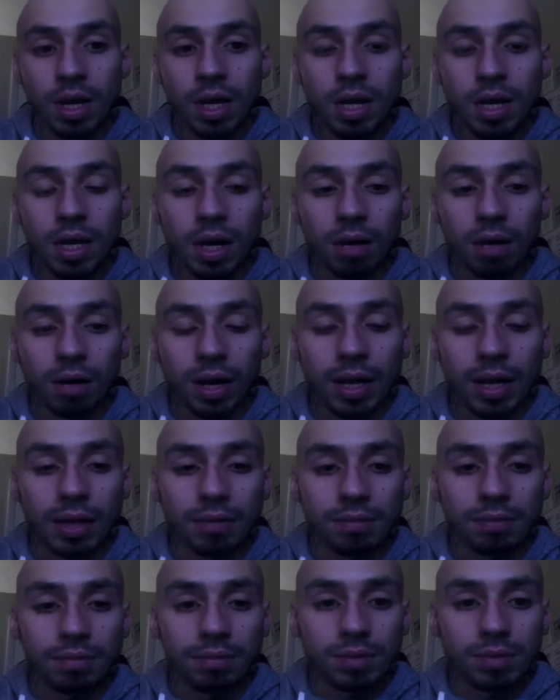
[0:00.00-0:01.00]
All
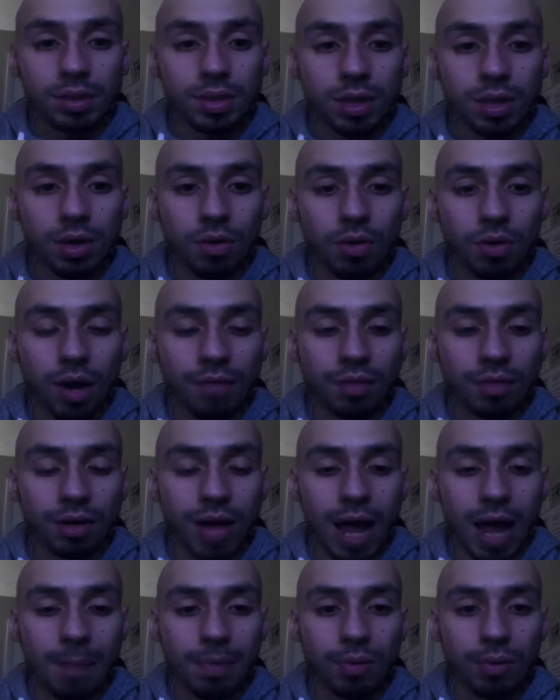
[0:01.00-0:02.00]
right. So if they're
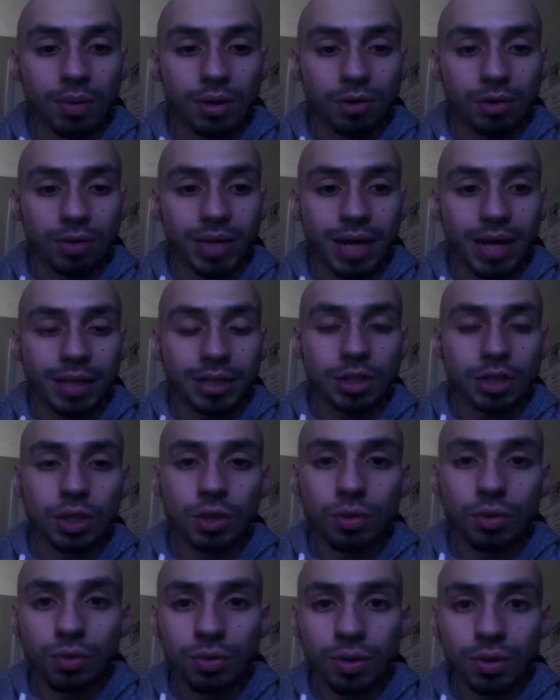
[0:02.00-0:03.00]
happy with
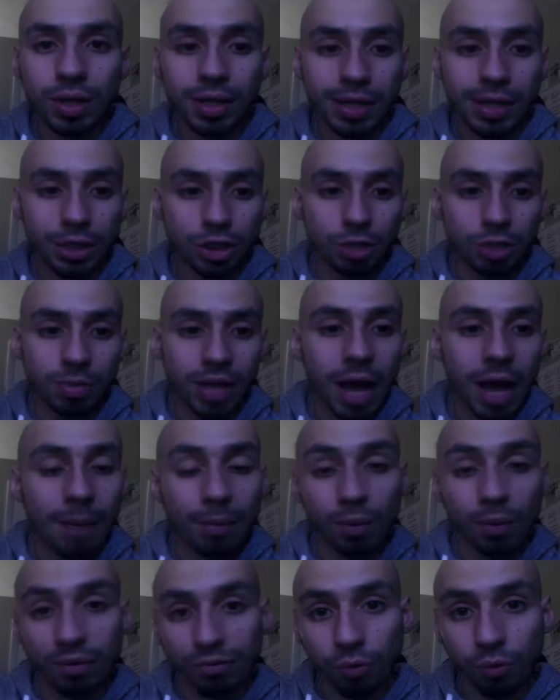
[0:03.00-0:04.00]
$392, then they should be
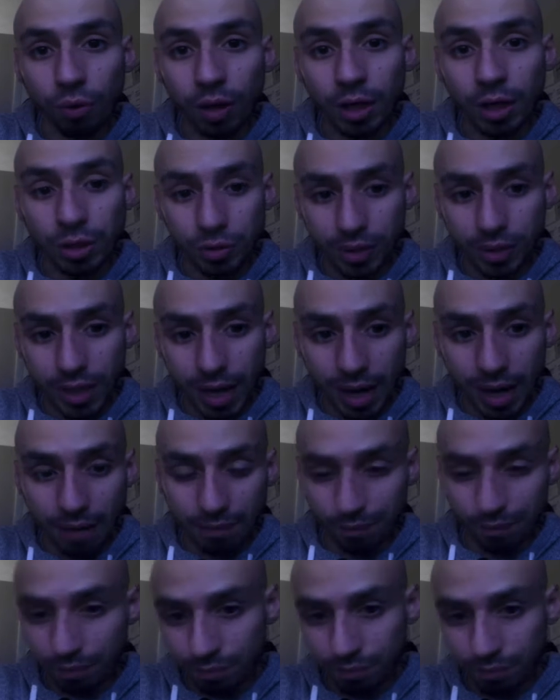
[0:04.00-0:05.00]
happy with $400K.
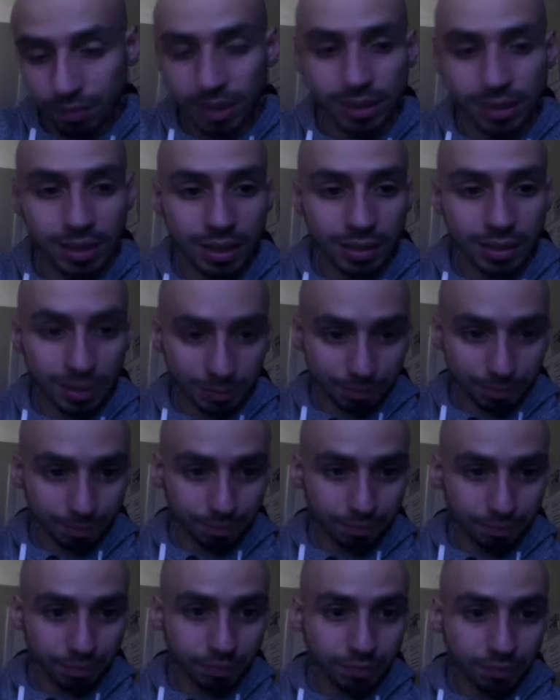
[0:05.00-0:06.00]
Makes sense?
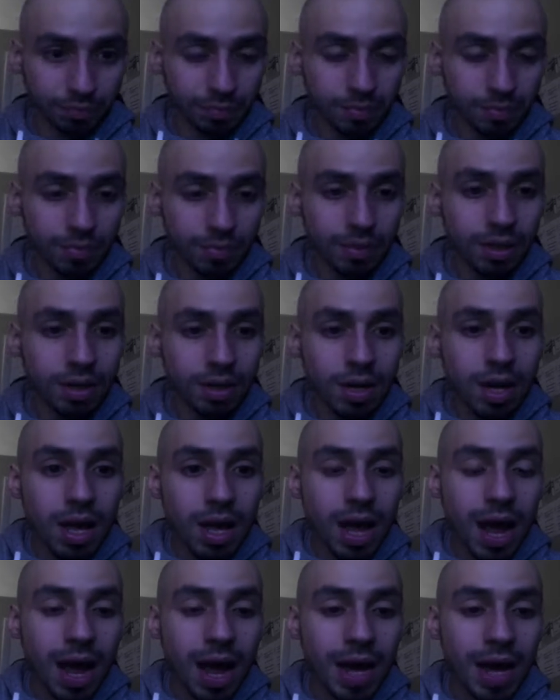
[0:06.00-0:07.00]

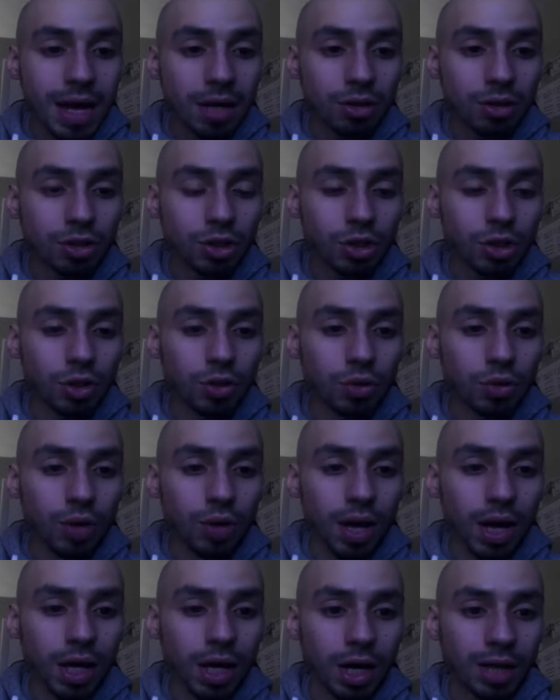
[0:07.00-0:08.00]
I also
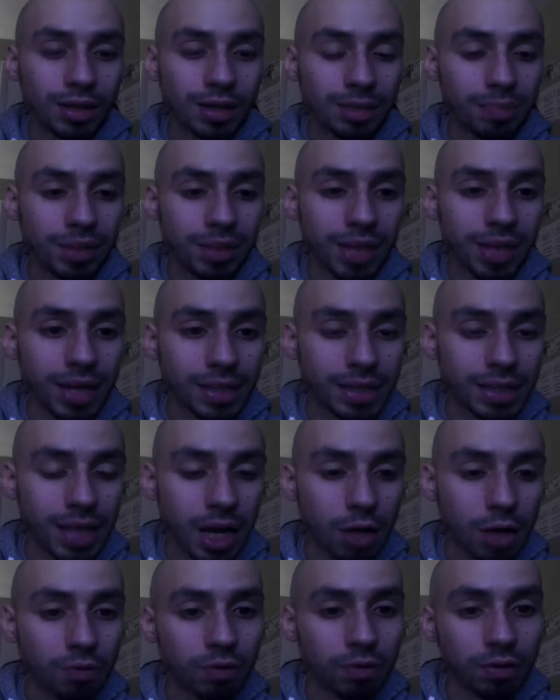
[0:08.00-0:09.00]
got the
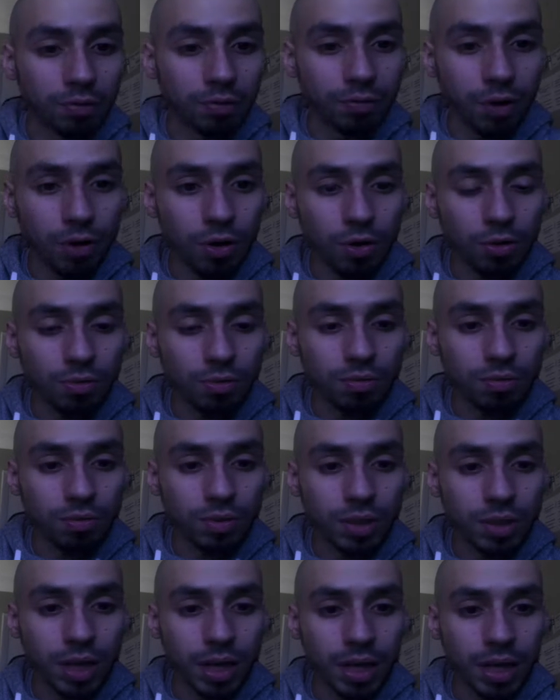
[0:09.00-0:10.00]
PITI over the phone,
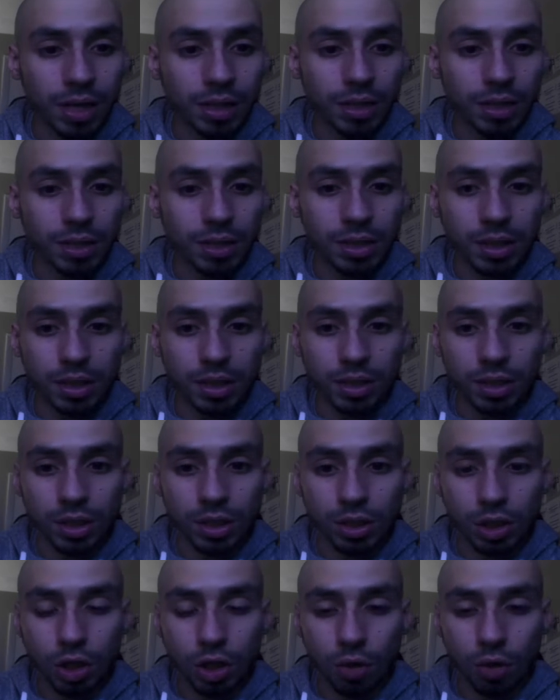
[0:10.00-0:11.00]
and this is
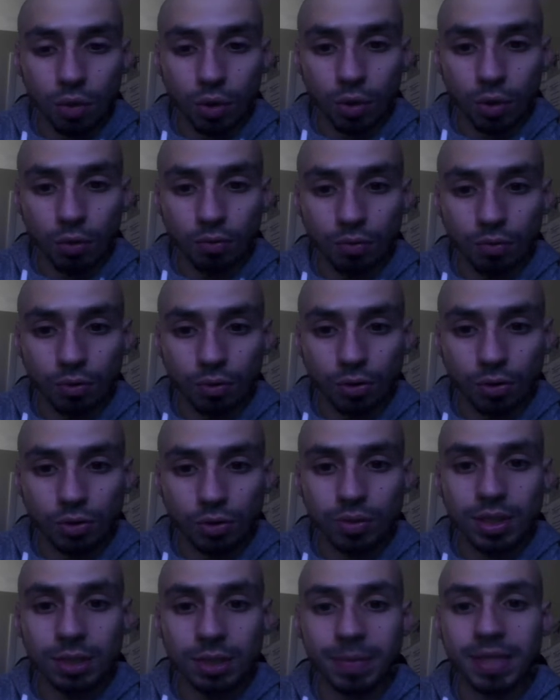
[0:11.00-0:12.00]
just going over. So
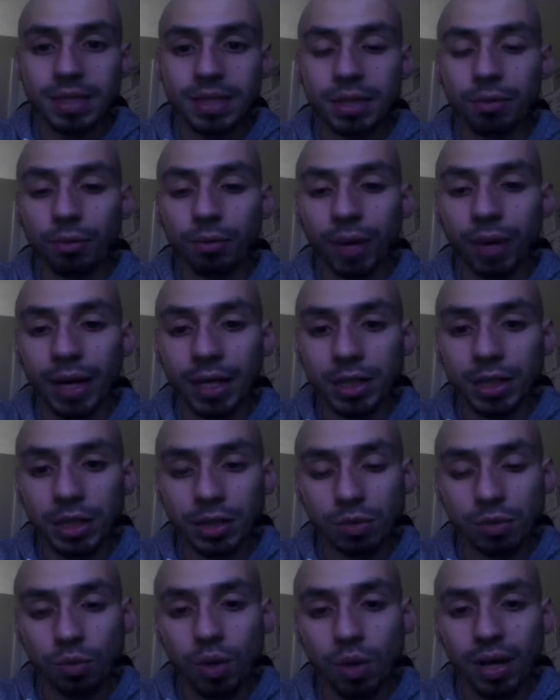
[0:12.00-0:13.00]
this basically the range
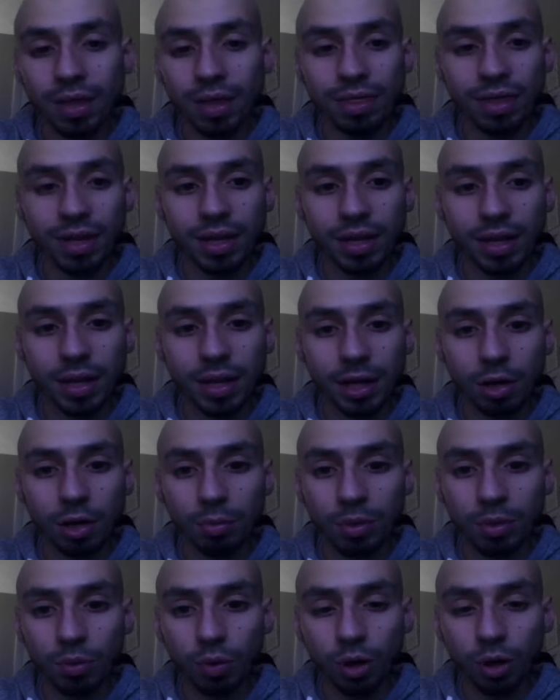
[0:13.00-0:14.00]
is what I think it'll
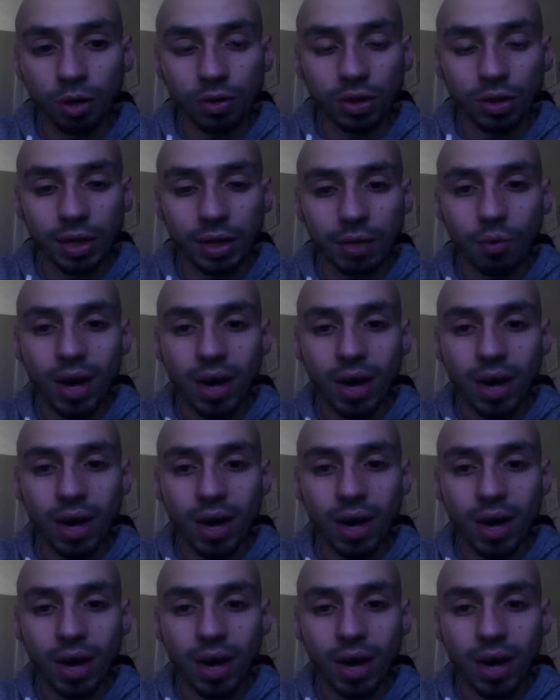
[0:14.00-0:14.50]
be worth and why